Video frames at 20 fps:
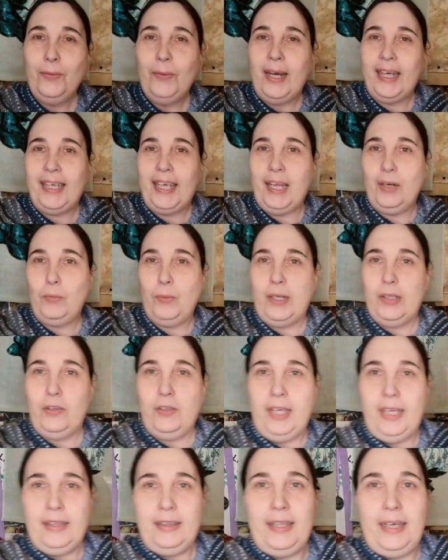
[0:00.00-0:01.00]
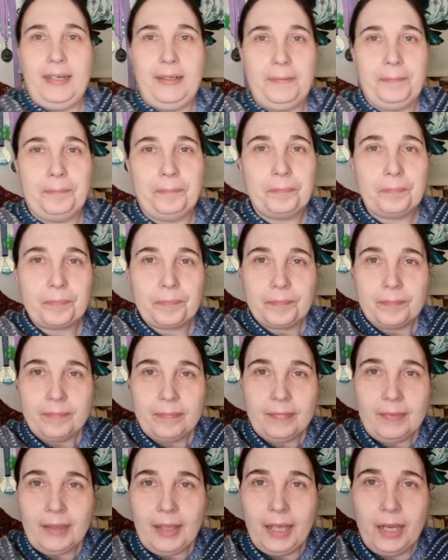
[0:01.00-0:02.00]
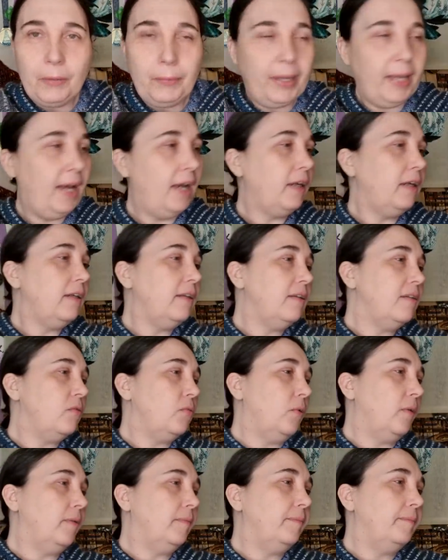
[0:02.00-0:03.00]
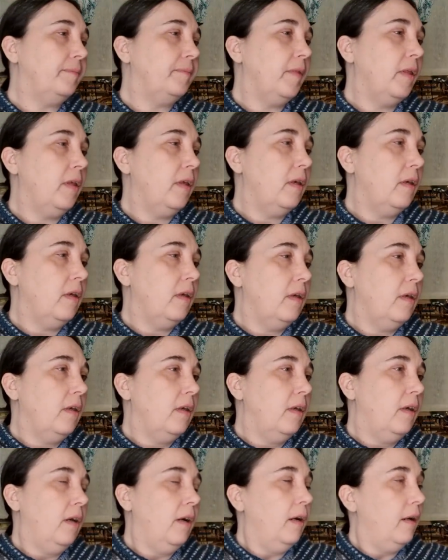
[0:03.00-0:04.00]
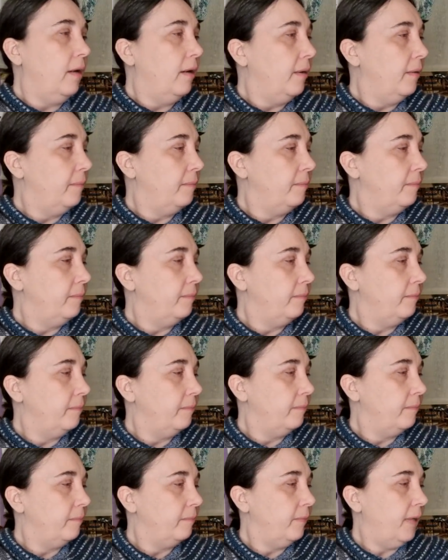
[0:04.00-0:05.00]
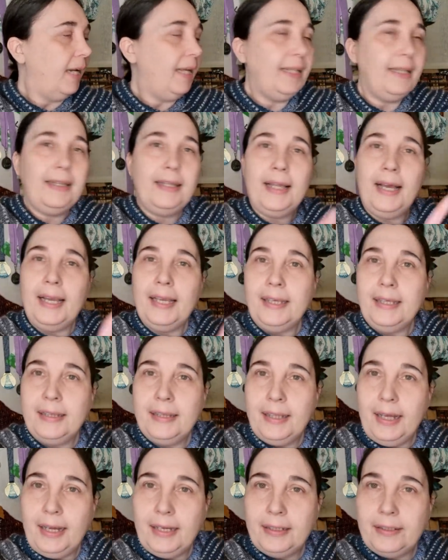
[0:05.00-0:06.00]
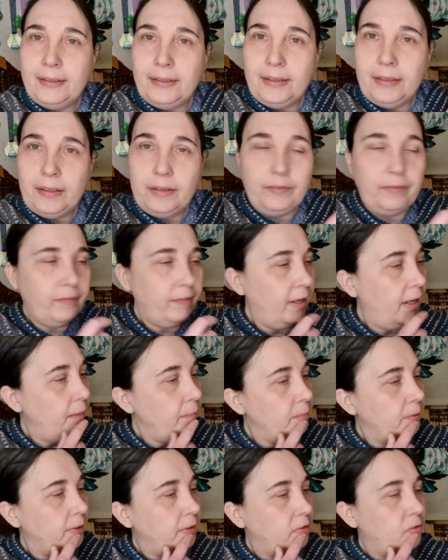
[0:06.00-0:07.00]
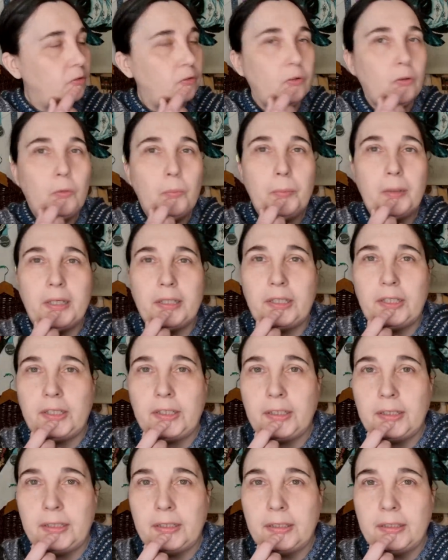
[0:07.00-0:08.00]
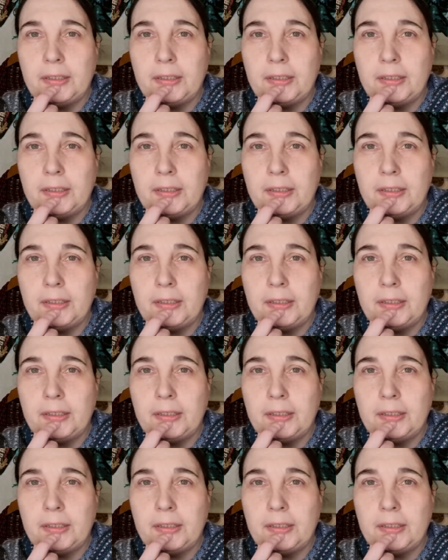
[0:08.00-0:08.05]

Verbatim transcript: oh, I can't wait to get that. Anyway, I got this one. Um, I like that uh, fabric so much.